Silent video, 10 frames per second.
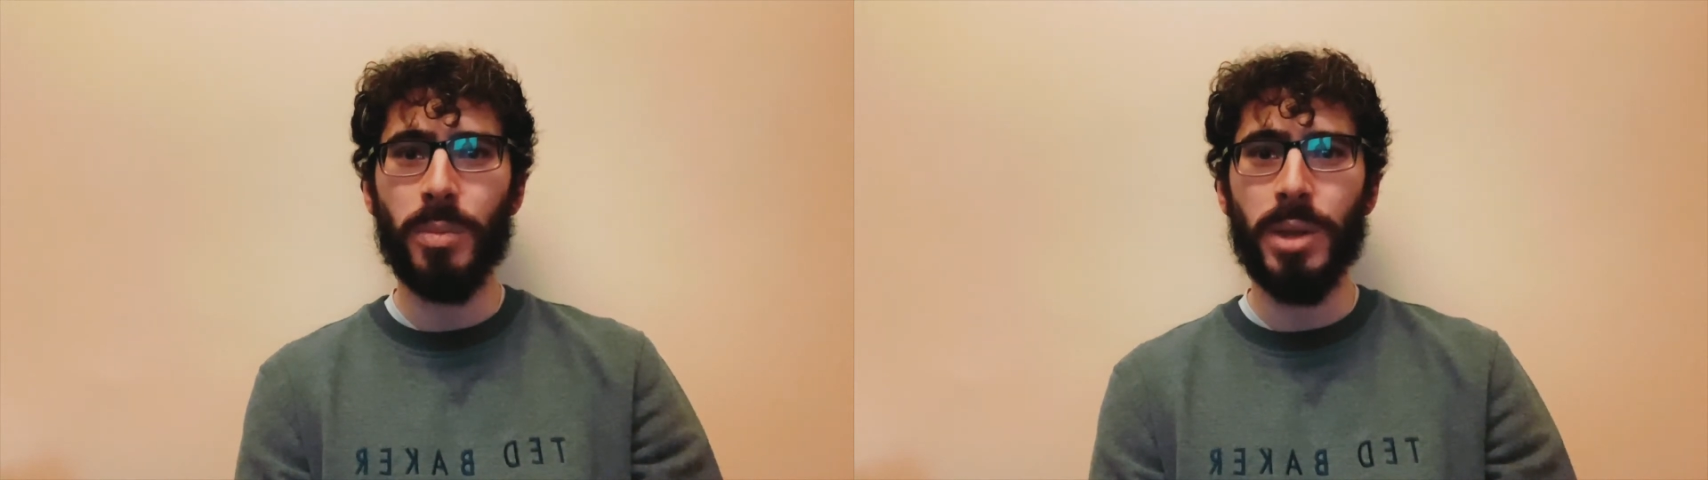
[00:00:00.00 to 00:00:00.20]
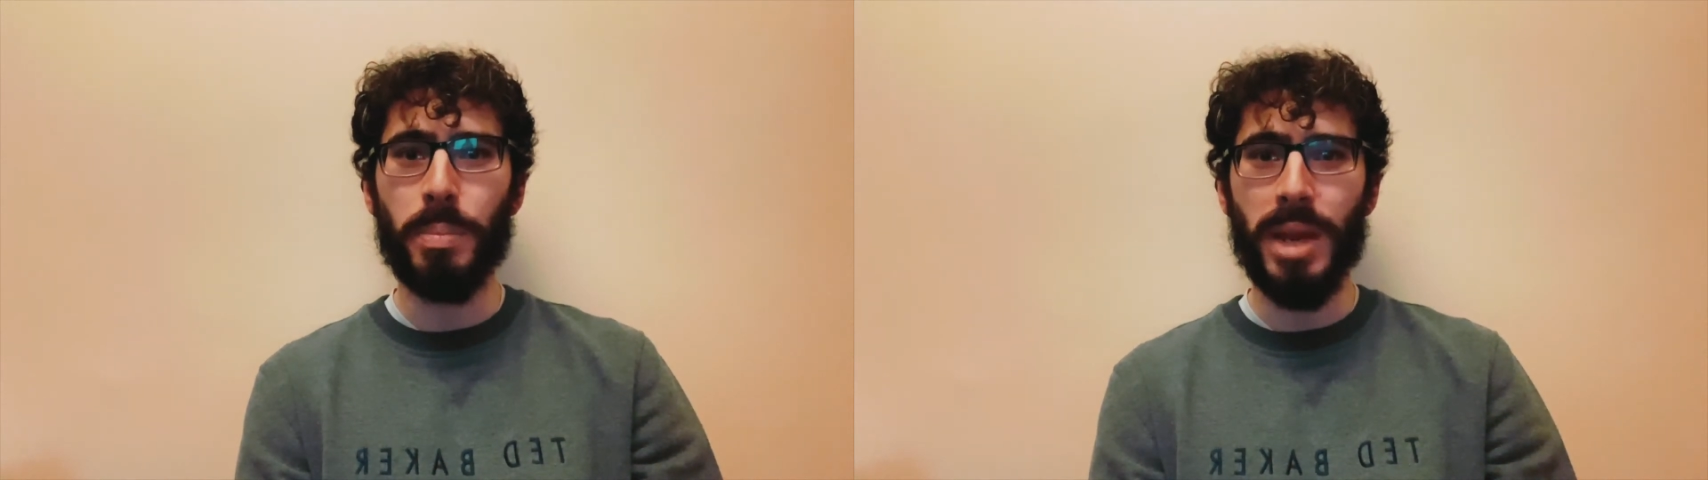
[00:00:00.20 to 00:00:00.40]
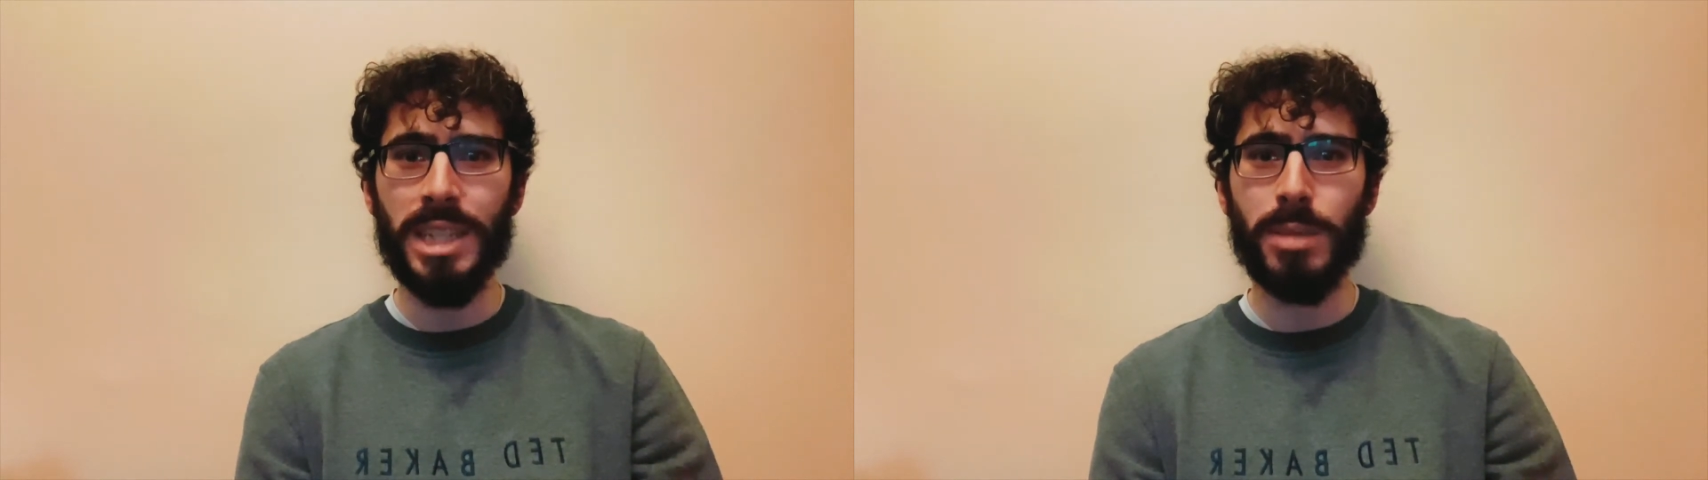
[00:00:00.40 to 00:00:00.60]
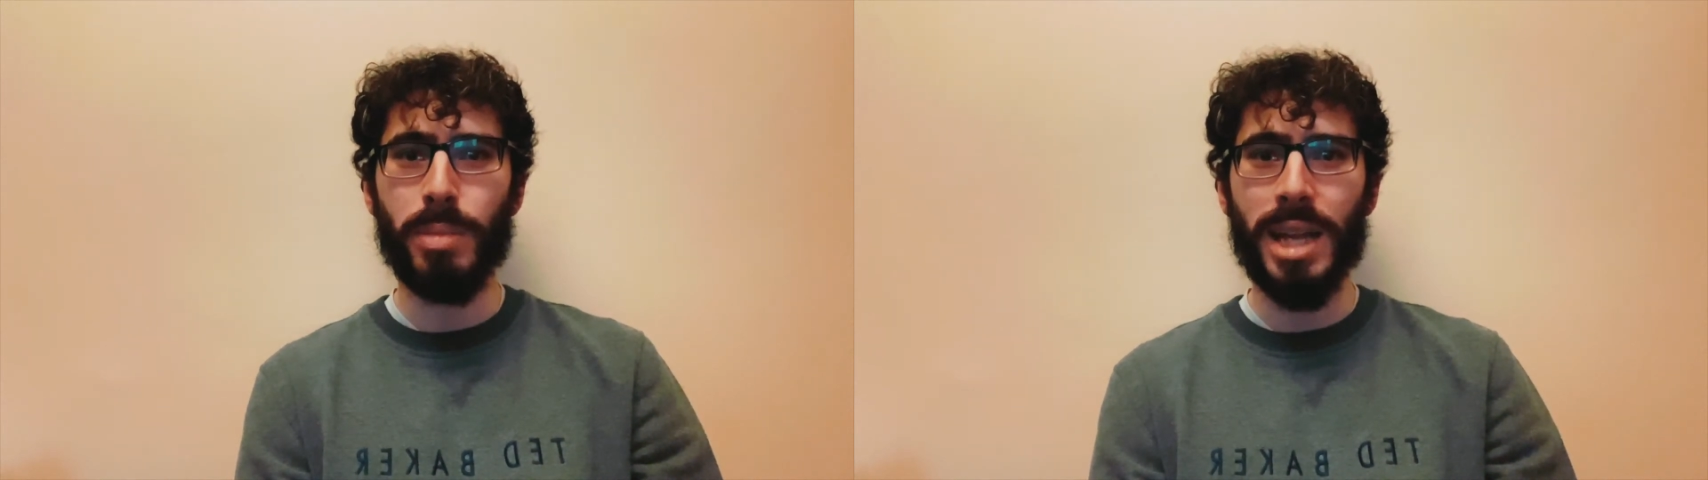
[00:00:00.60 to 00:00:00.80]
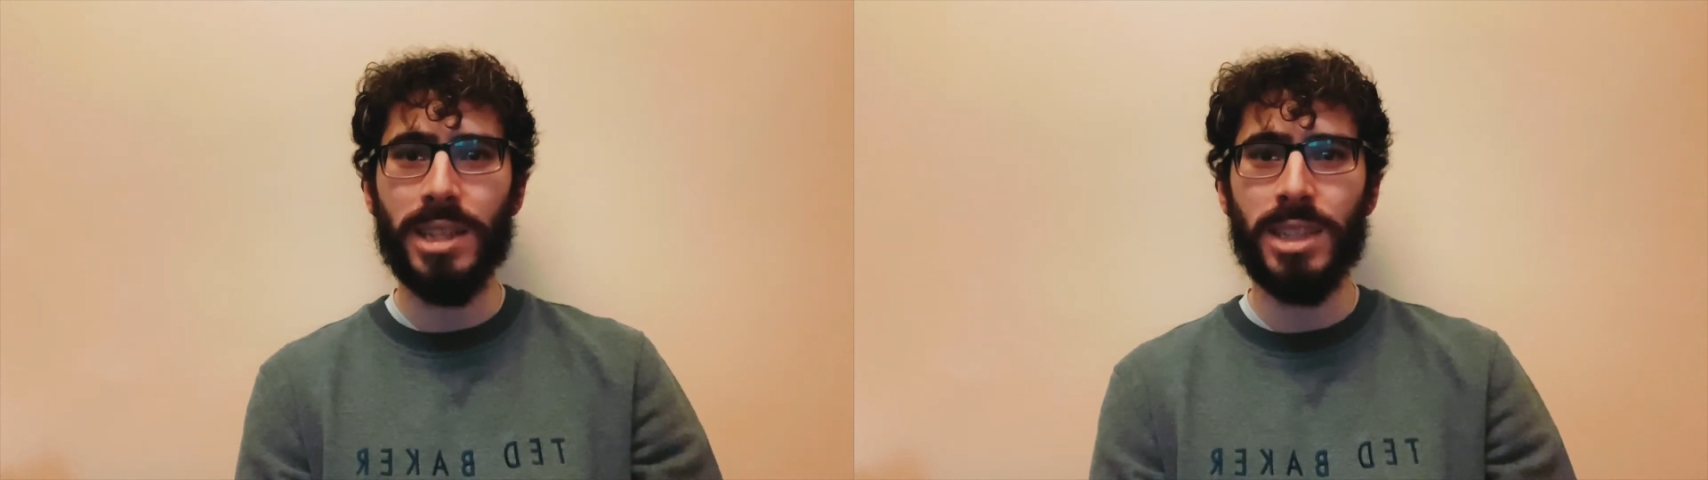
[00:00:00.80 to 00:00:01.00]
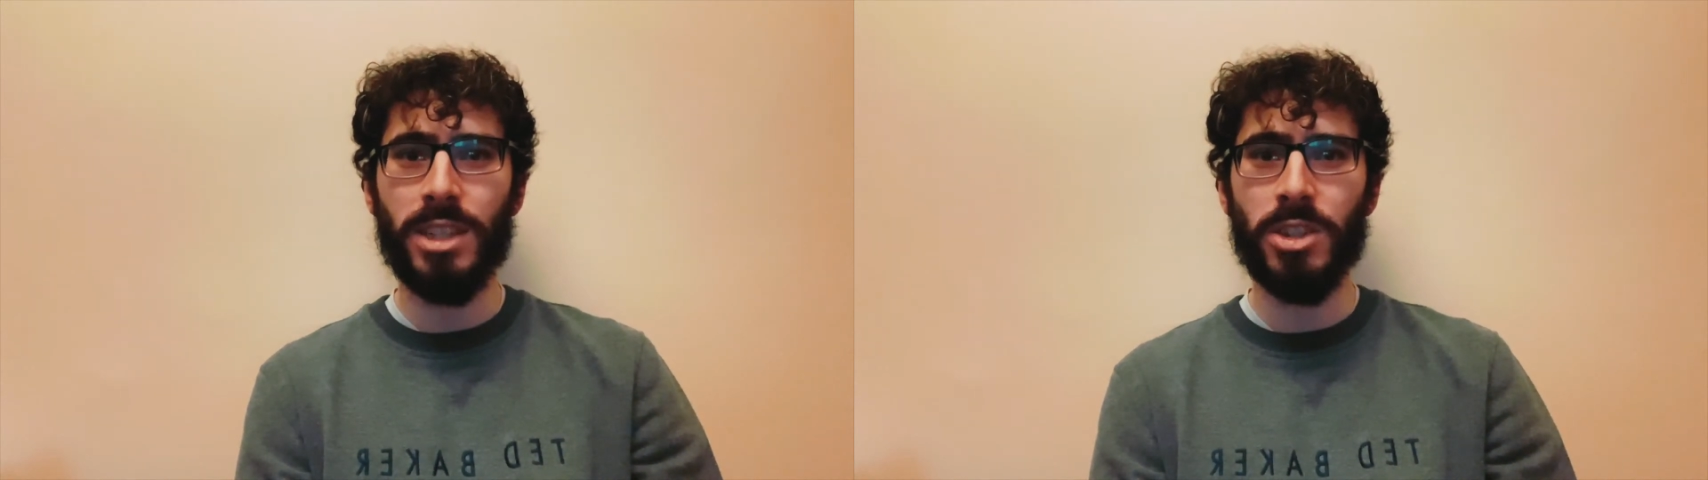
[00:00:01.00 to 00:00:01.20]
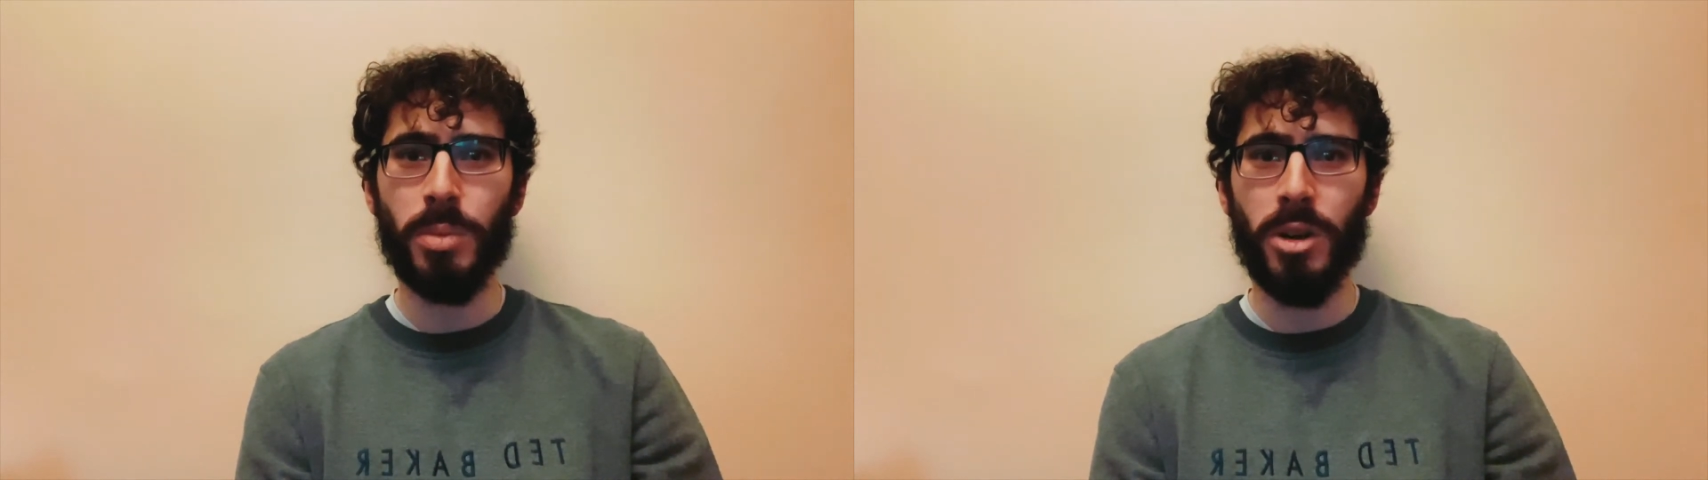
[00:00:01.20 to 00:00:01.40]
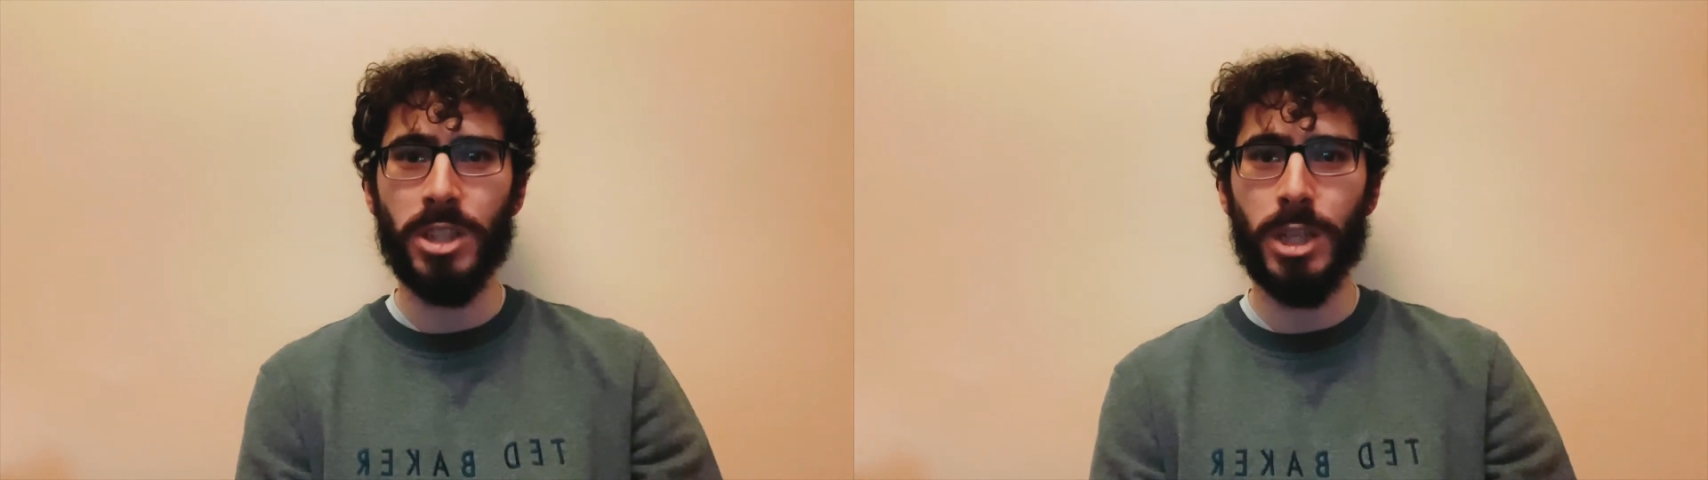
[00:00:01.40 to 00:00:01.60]
the best maths teacher
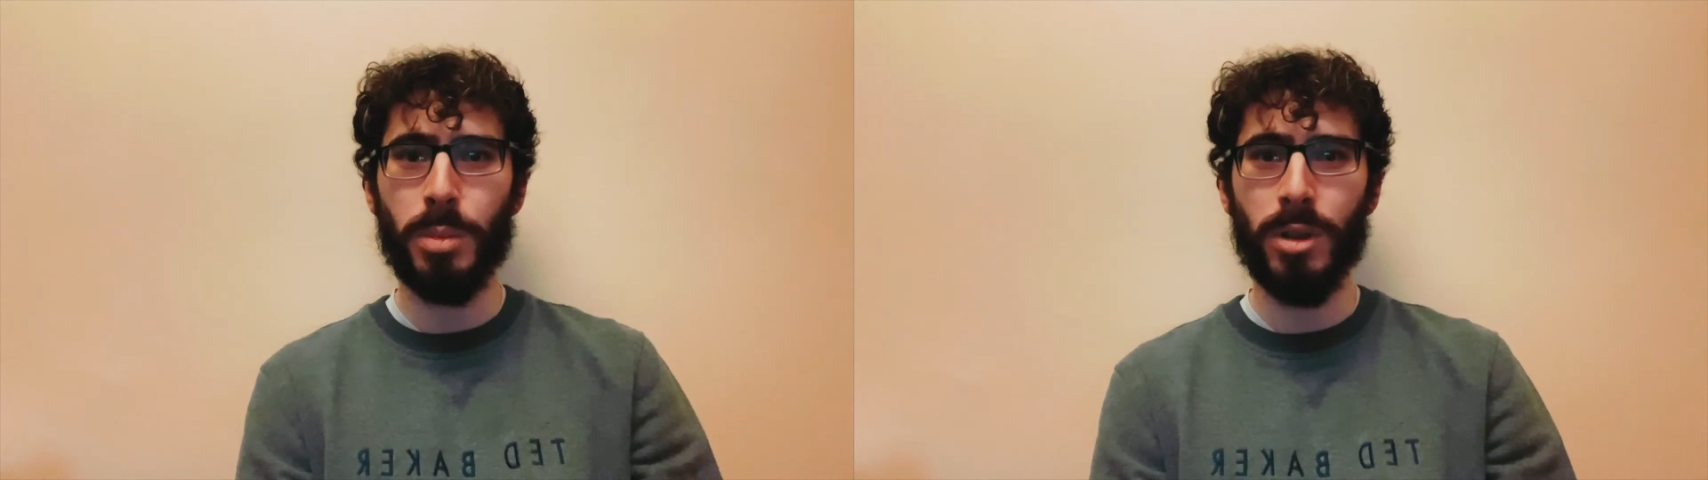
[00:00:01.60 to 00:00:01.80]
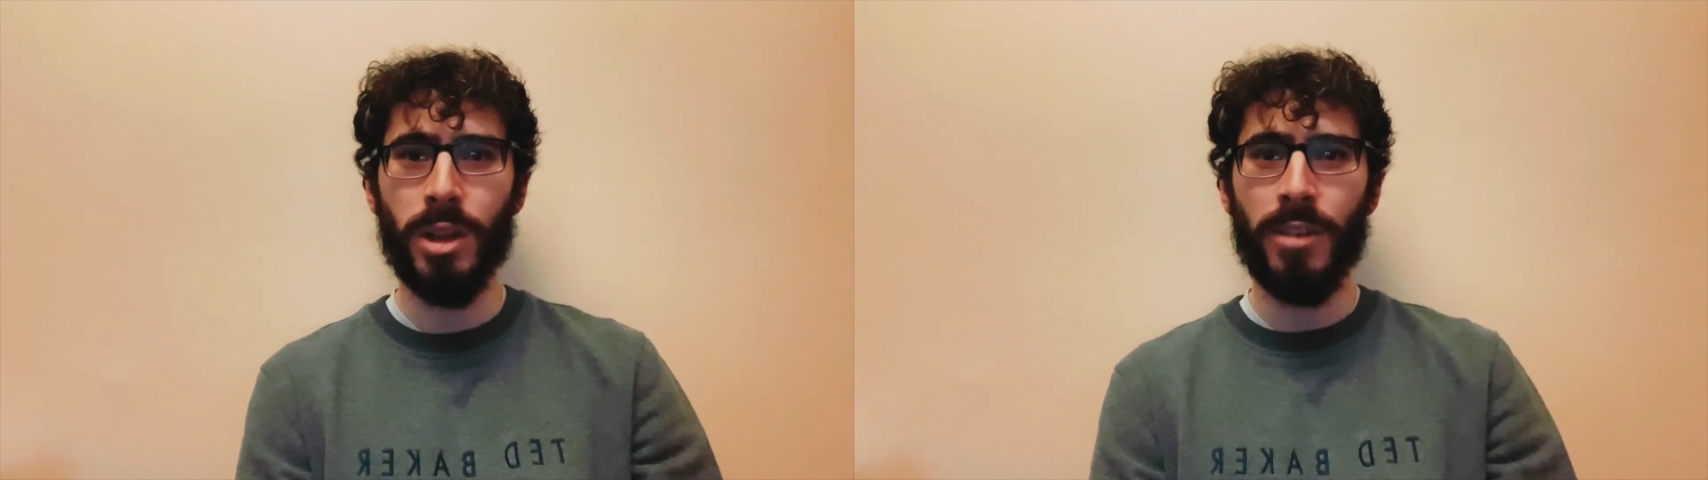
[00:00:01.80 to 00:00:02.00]
possible